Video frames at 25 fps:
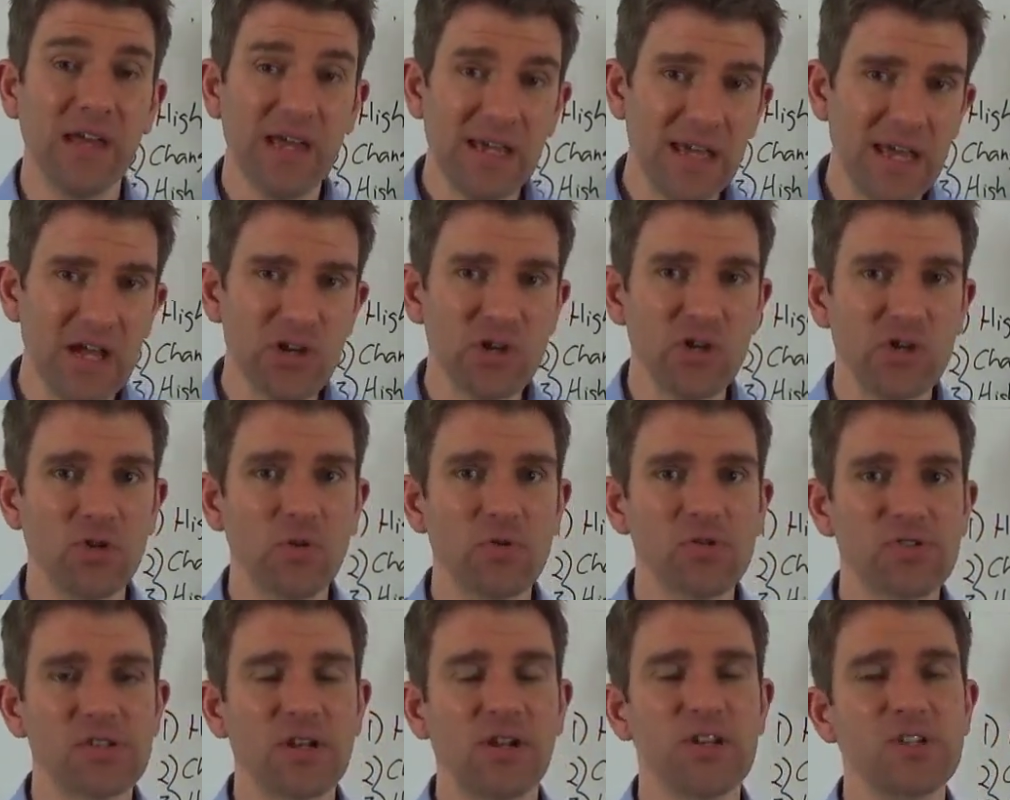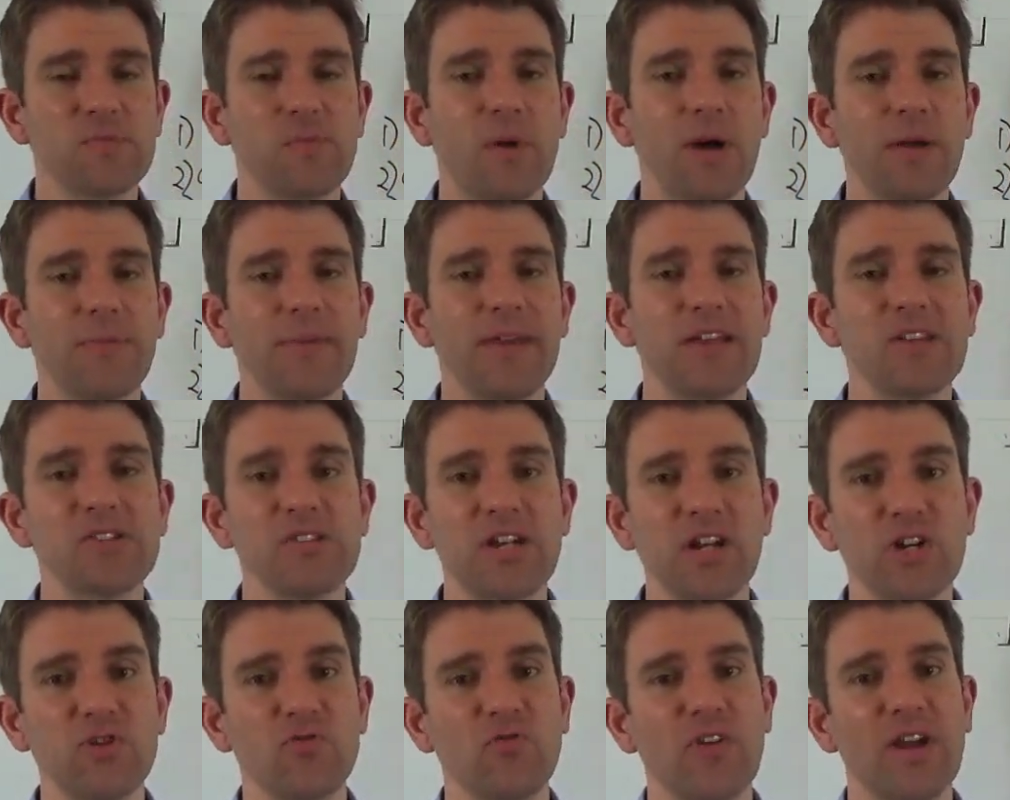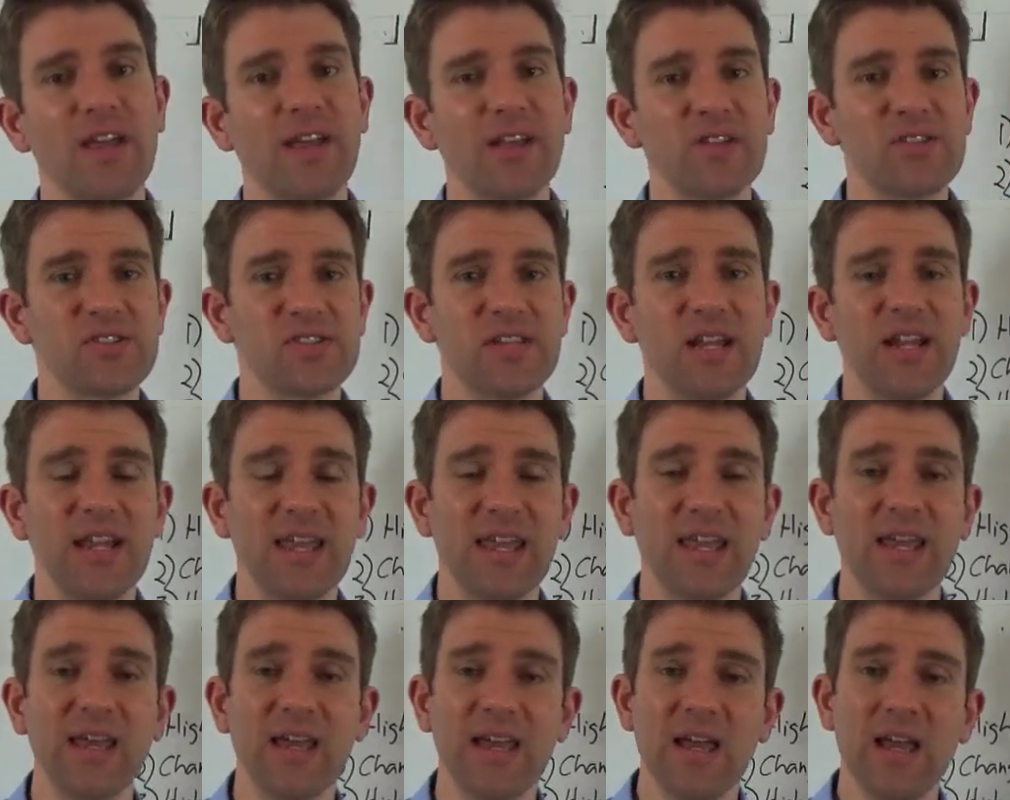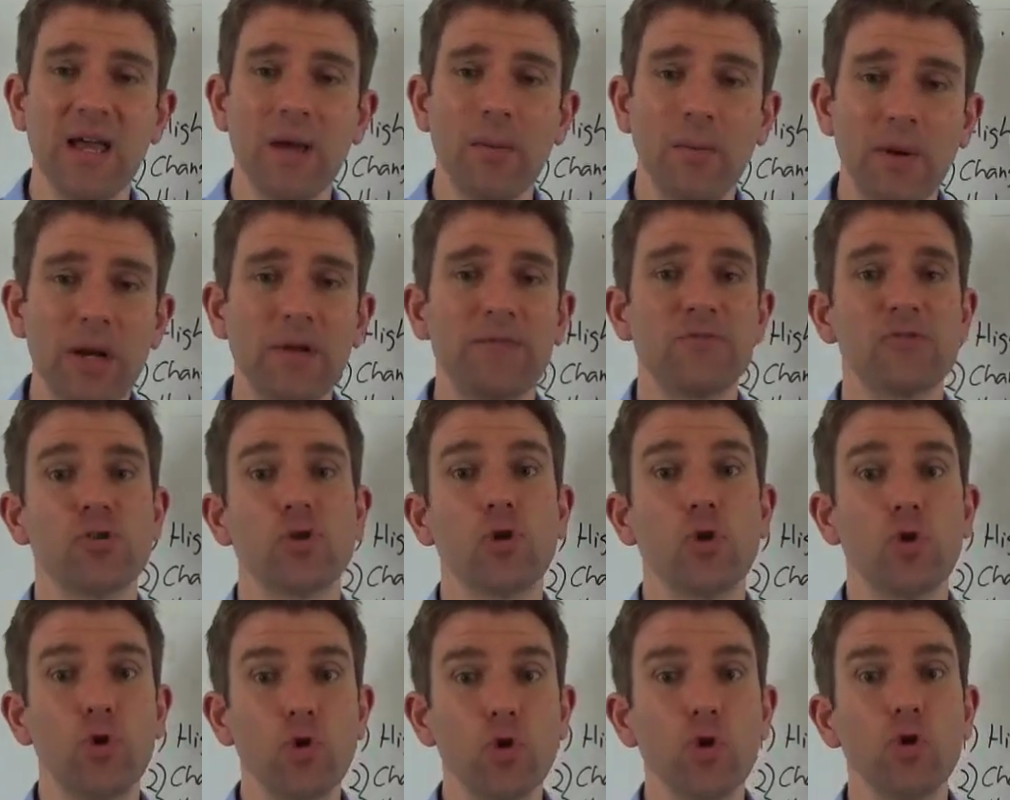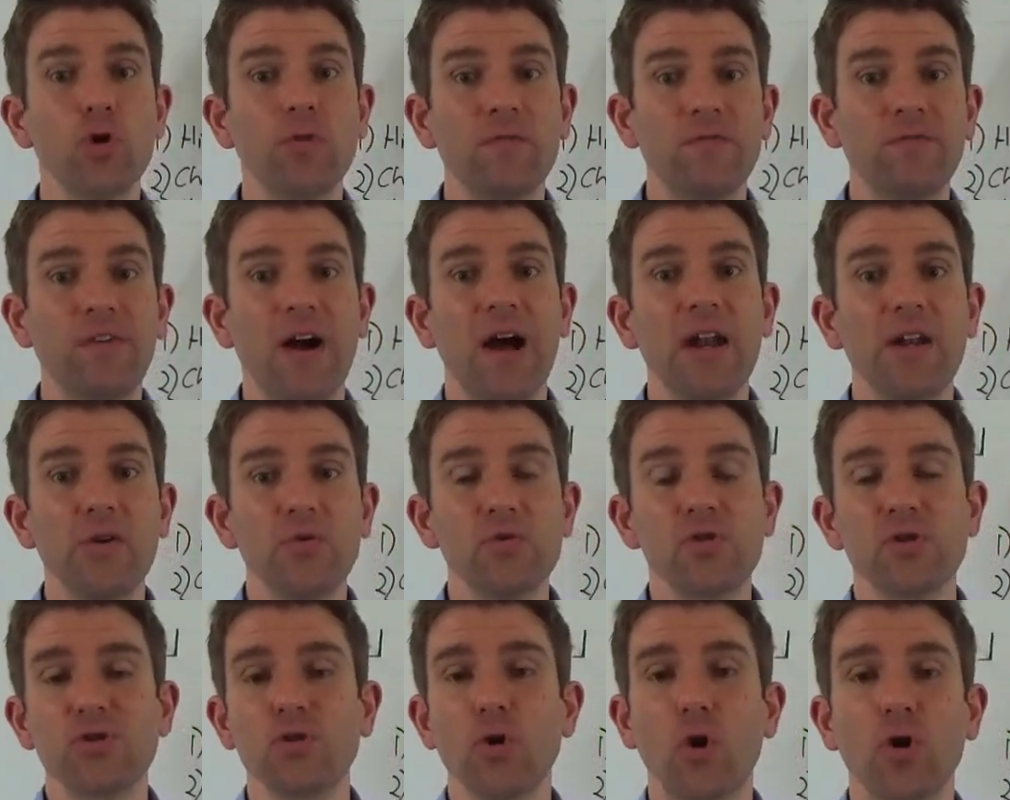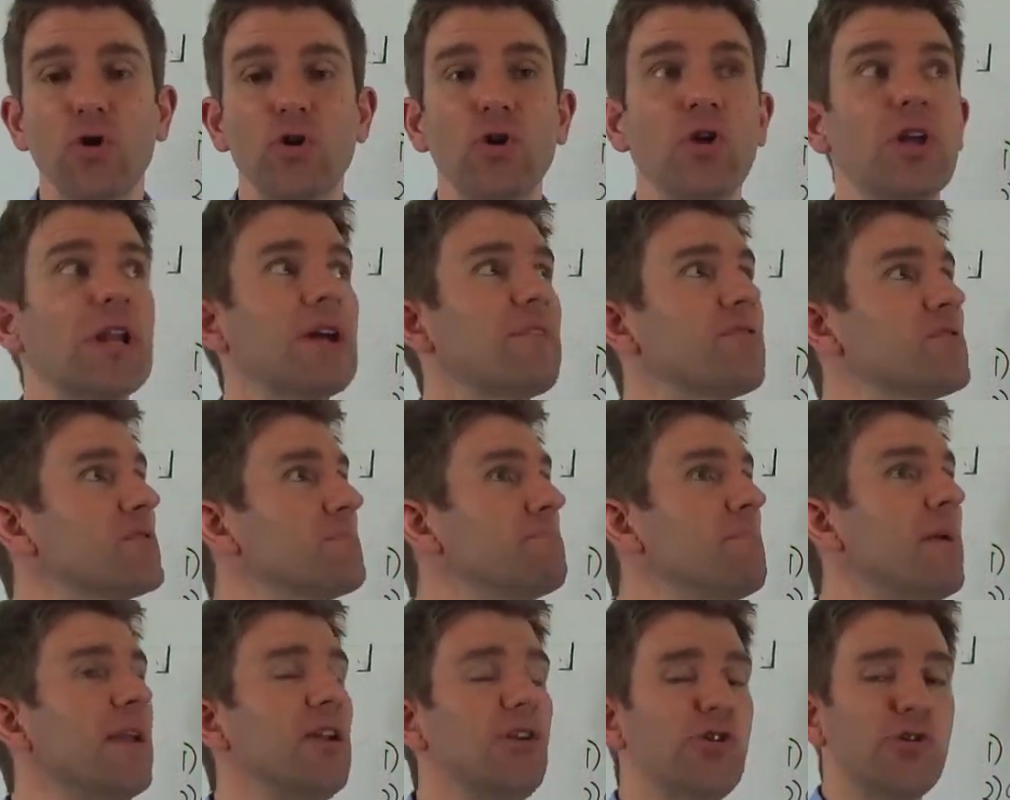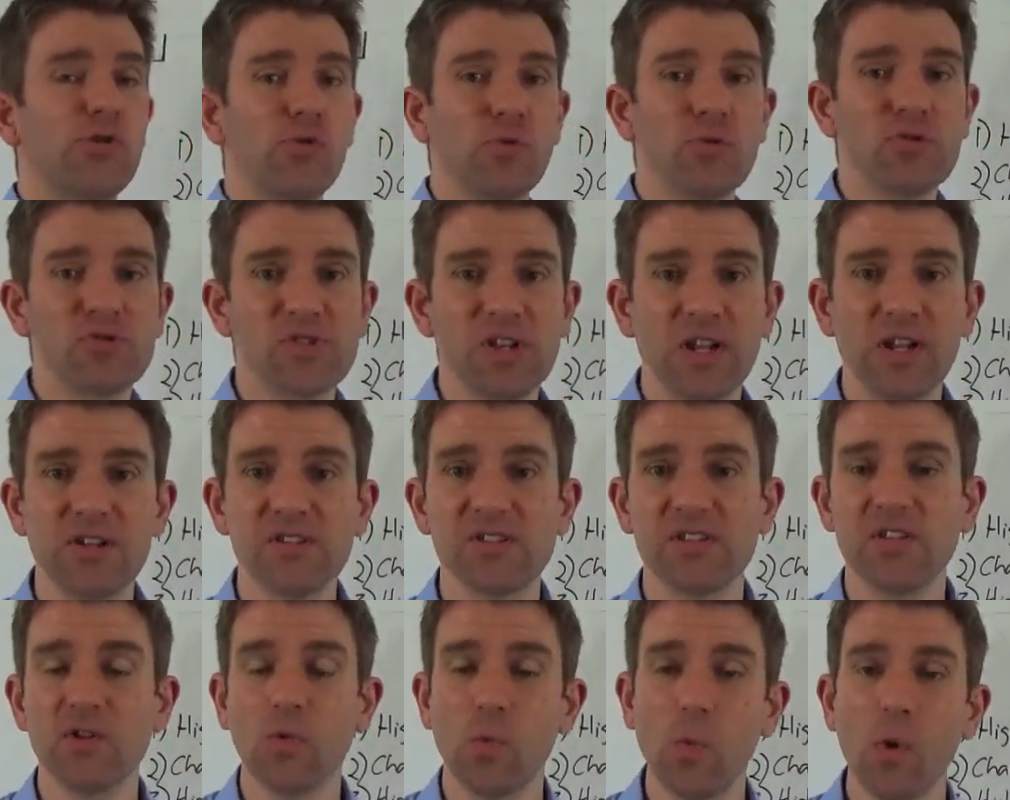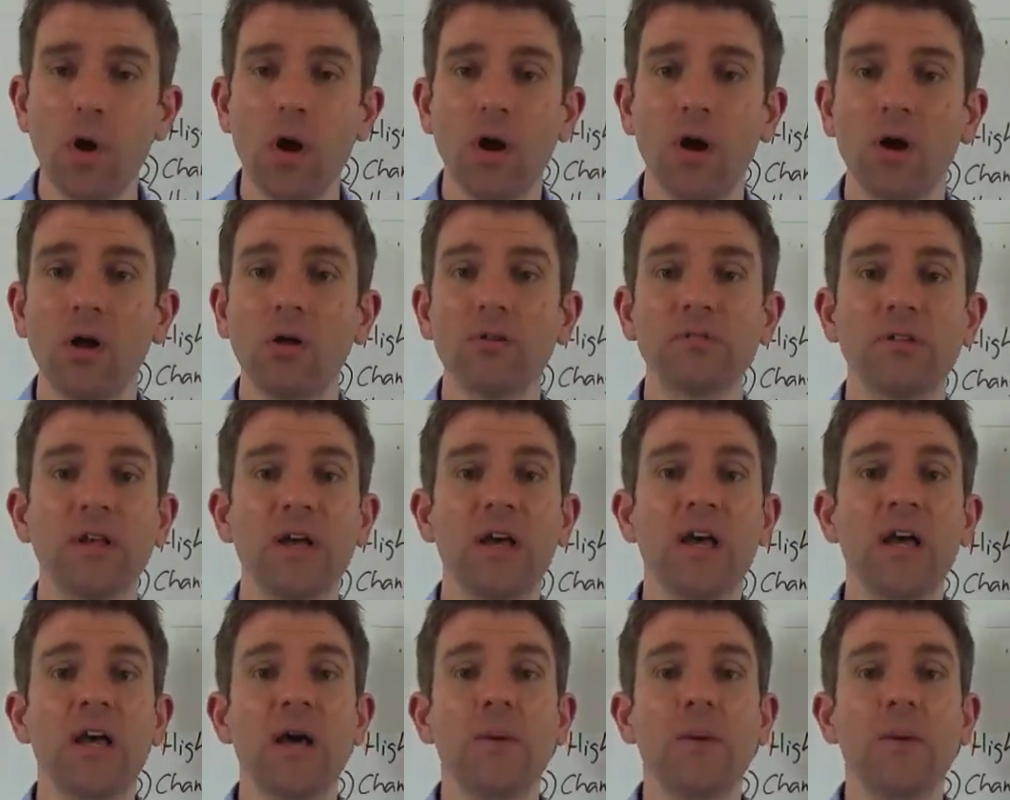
Yes, short sellers might be exaggerating and selling it, but if it's a good value stock, you can have as many short sellers in the world,